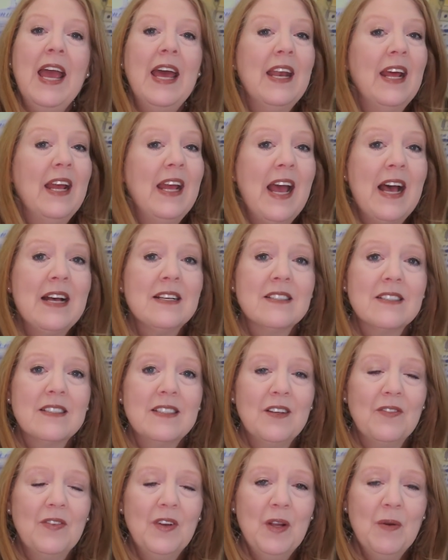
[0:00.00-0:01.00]
and I
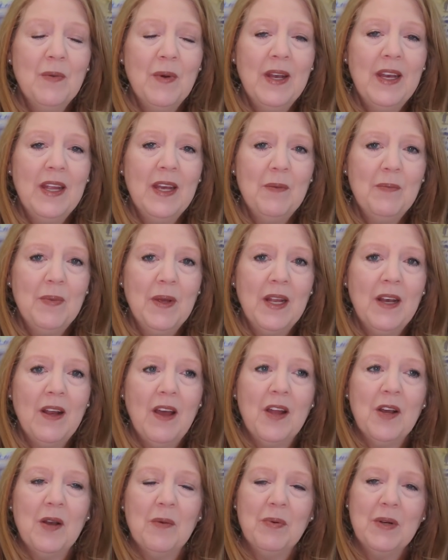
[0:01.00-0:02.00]
asked if anyone had been
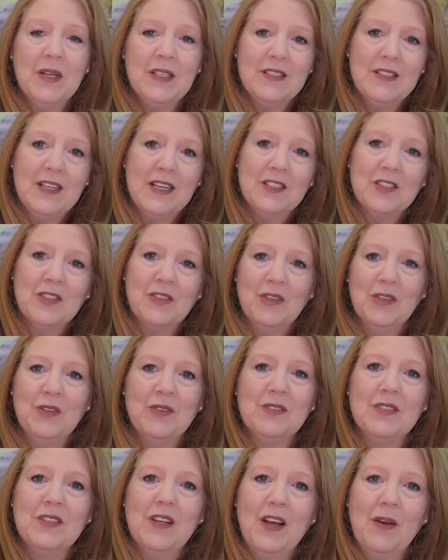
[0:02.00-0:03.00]
on a Princess
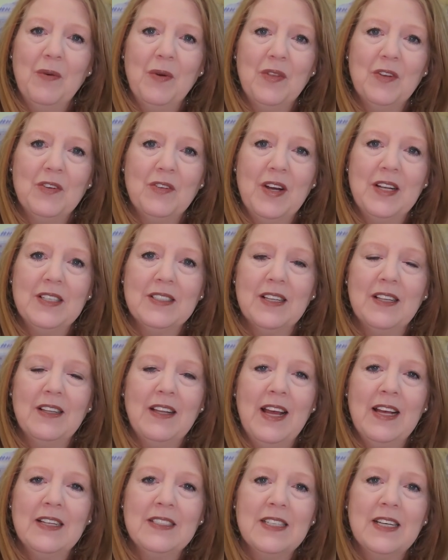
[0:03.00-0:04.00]
cruise with a
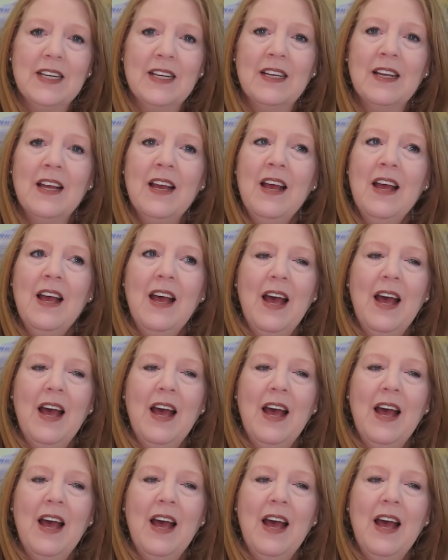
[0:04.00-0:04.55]
transatlantic